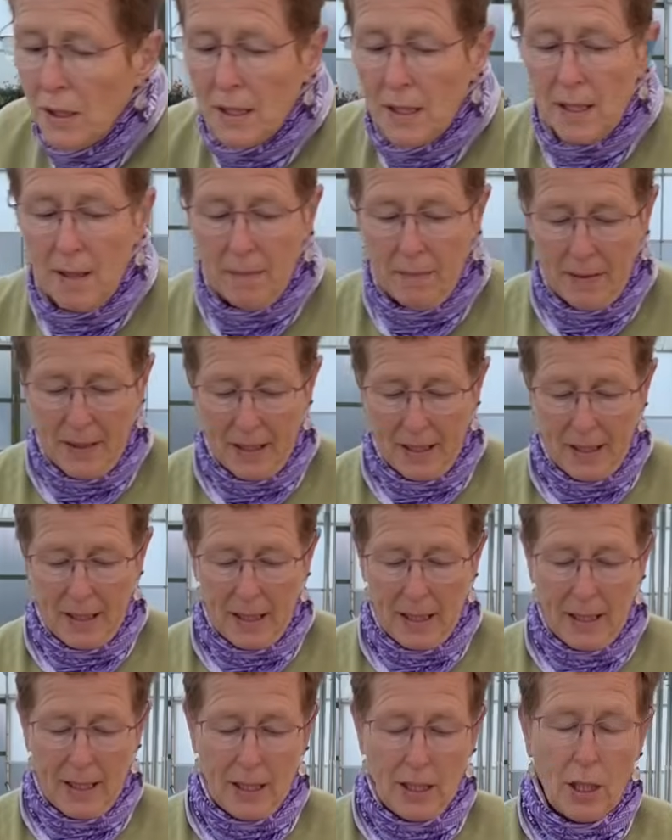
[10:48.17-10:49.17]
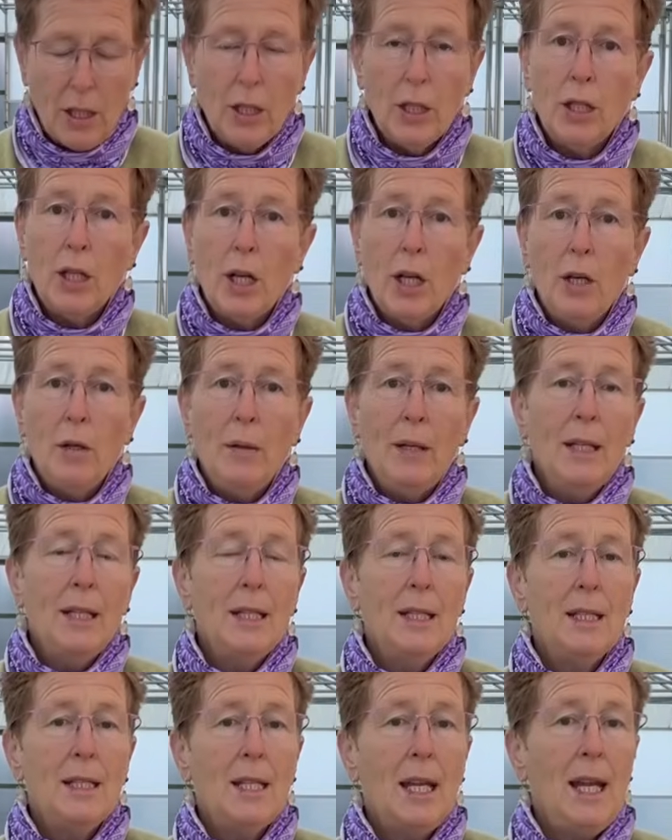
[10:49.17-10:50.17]
something that is going to go in
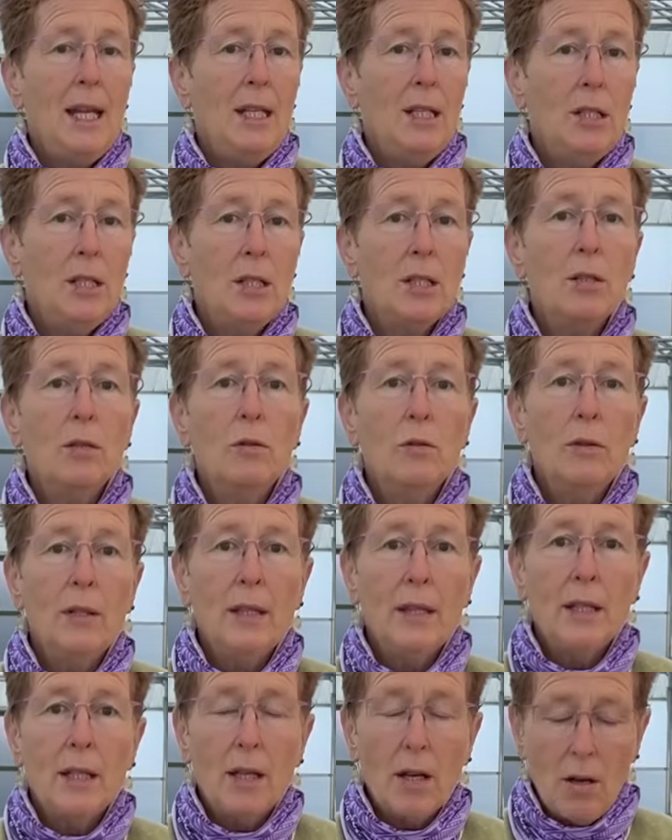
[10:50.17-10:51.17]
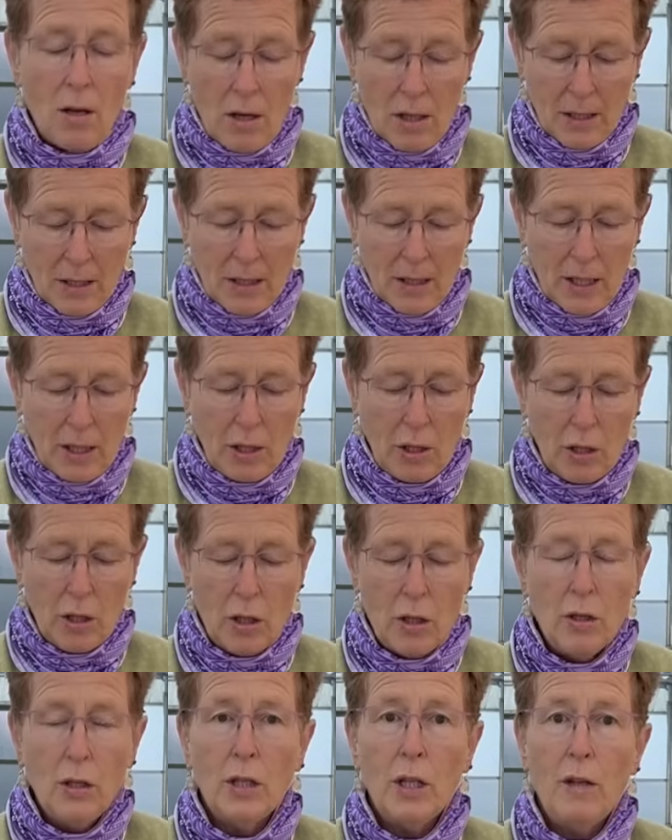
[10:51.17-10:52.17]
containers or in the garden, then you
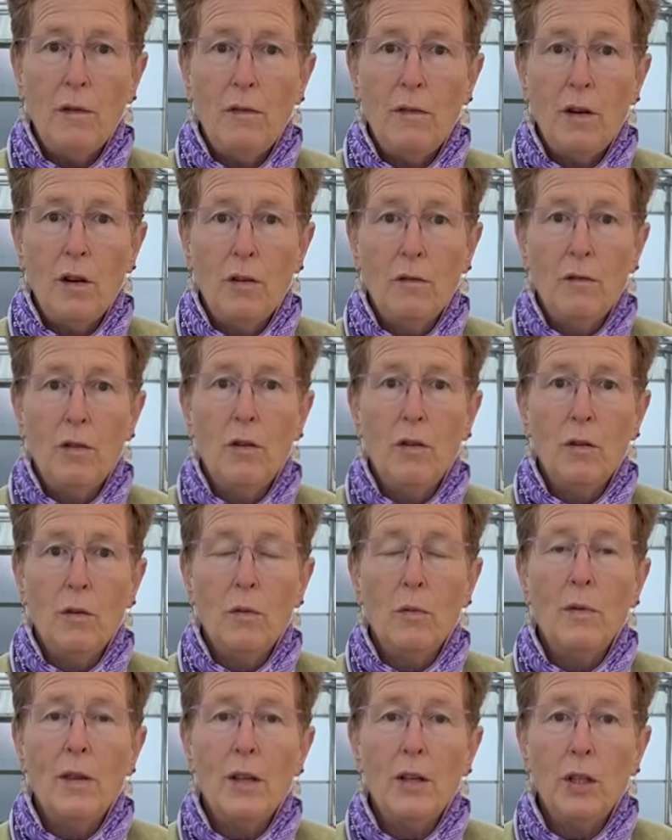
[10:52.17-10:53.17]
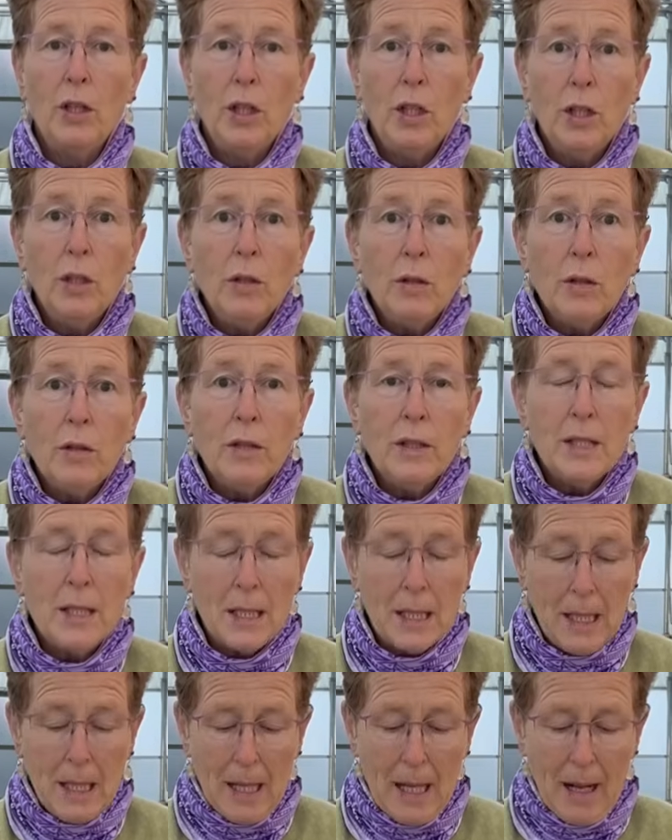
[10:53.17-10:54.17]
can't go far wrong than
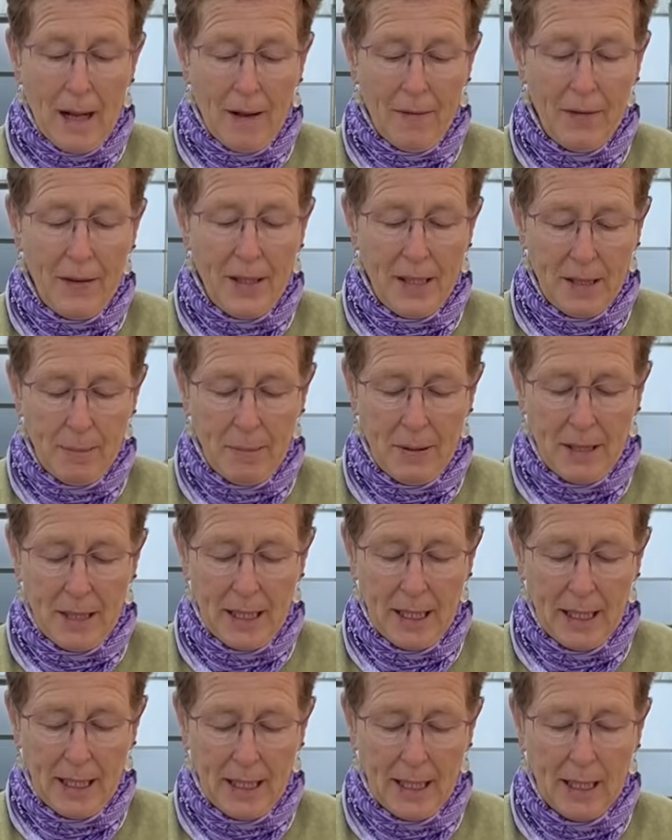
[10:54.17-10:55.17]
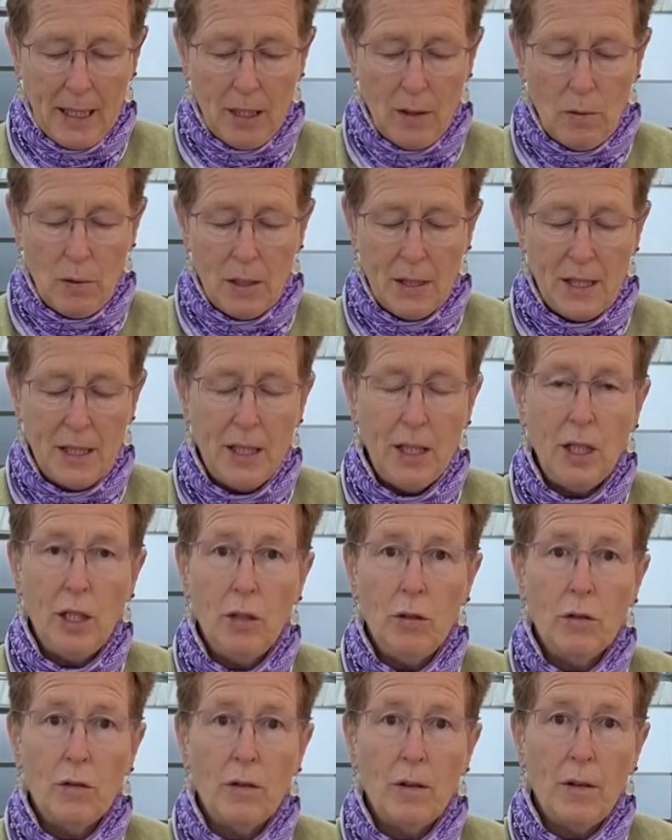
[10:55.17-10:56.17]
Heucheras. And this particular one is
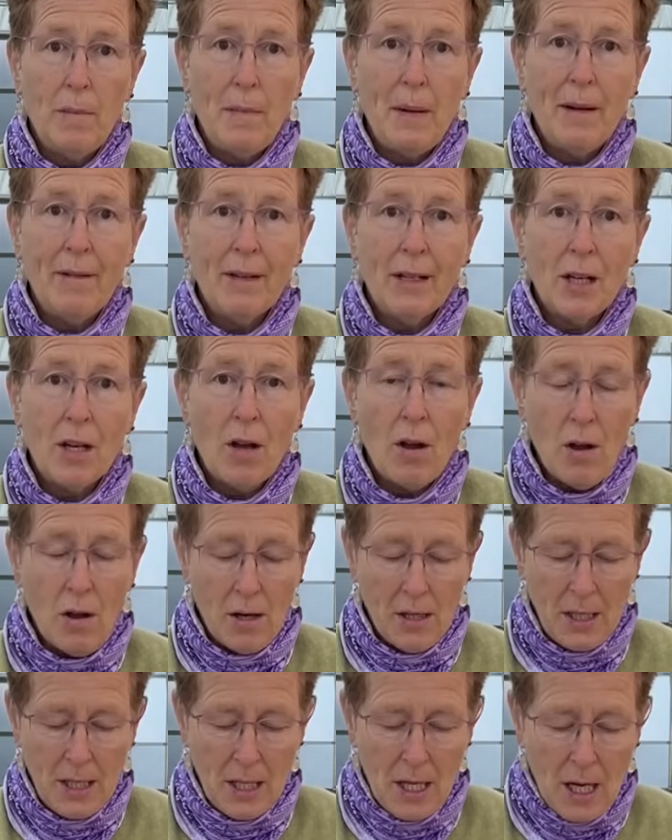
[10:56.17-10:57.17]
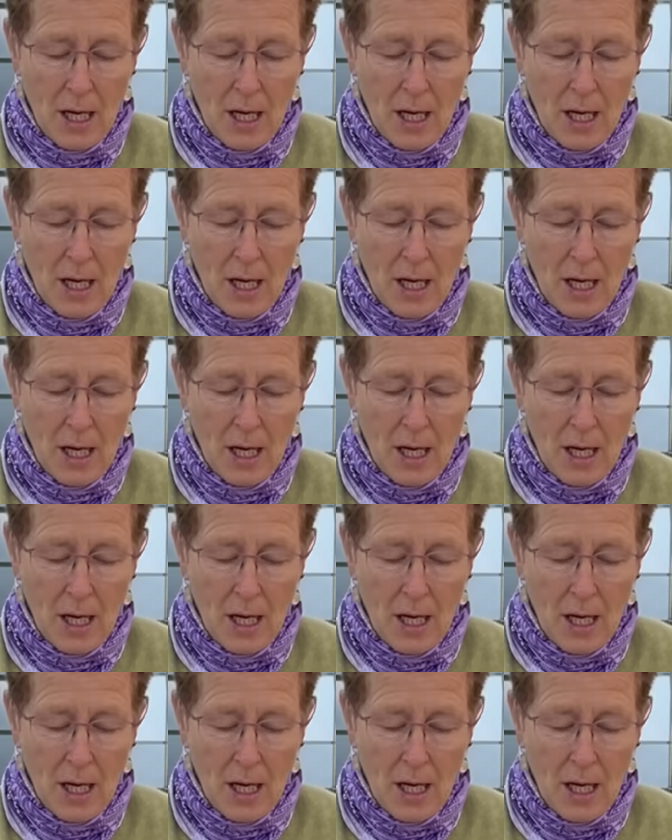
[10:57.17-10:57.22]
Heuchera americana.